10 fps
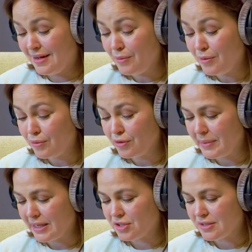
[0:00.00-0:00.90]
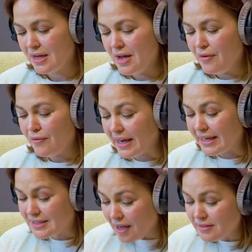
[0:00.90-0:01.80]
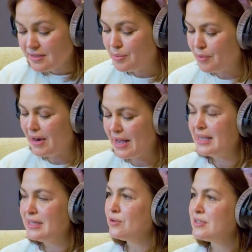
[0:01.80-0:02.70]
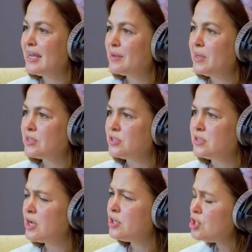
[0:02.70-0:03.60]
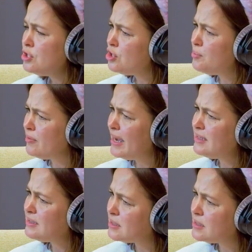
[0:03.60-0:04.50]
I want all the pictures. Right, dance to the parade or take pictures. Do you do parades?